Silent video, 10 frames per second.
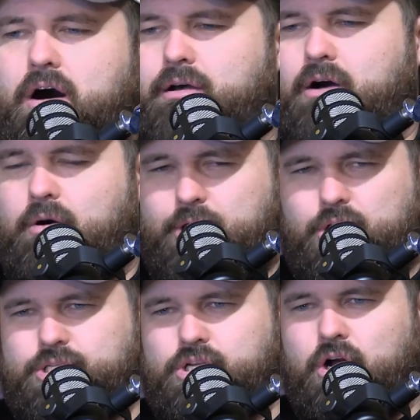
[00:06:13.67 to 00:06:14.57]
I'll be
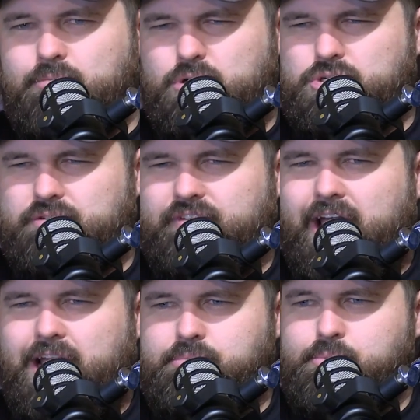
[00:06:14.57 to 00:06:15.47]
honest, I'm not sure if I
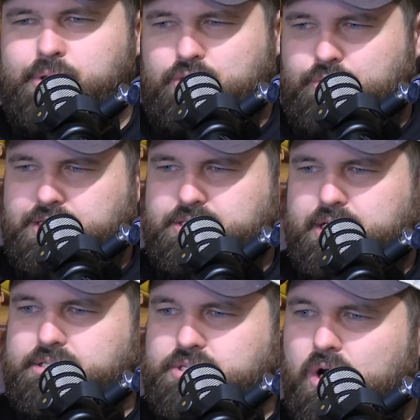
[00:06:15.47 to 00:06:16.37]
had him in my
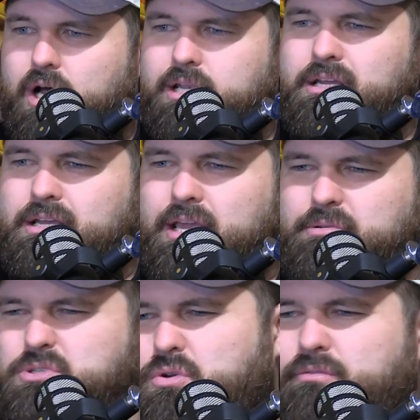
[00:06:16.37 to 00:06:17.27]
Queensland side. He
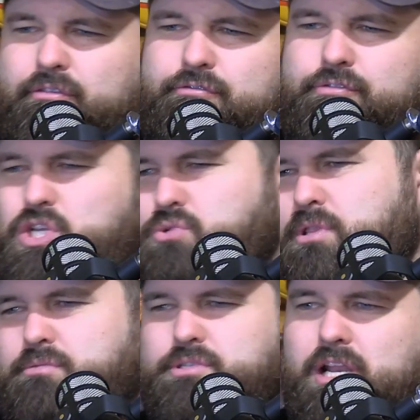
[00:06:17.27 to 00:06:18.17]
was sort of a fringe
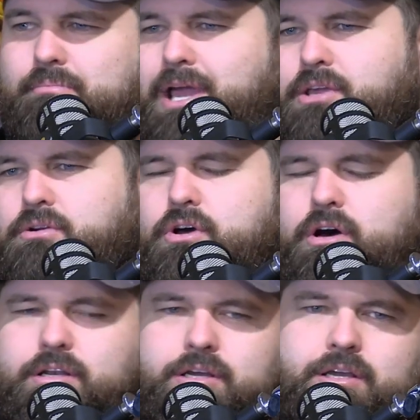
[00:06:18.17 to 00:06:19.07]
whether he was going to make it or
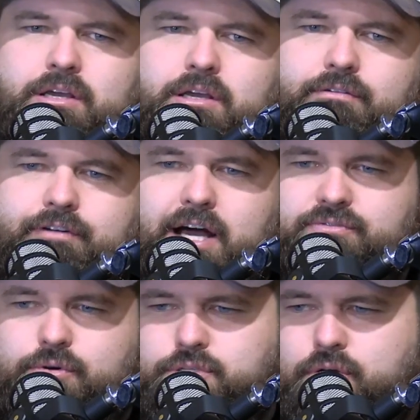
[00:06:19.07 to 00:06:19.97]
not.
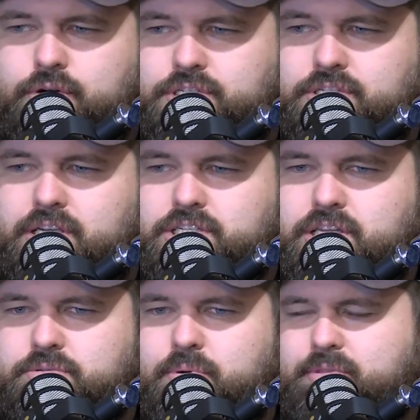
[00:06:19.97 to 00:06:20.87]
Fast forward to Origin selection,
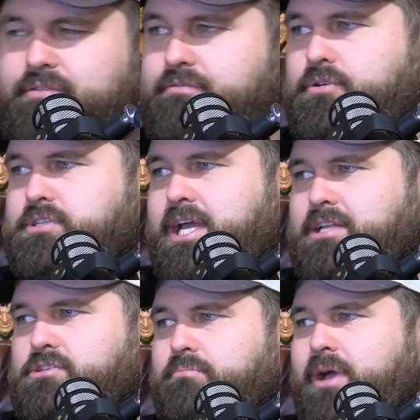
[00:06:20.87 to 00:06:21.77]
he was probably the first
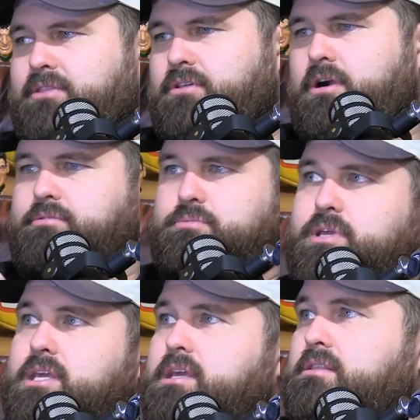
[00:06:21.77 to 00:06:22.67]
outside back that I was
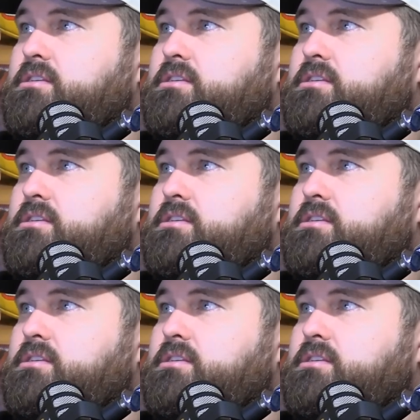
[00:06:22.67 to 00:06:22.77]
picking.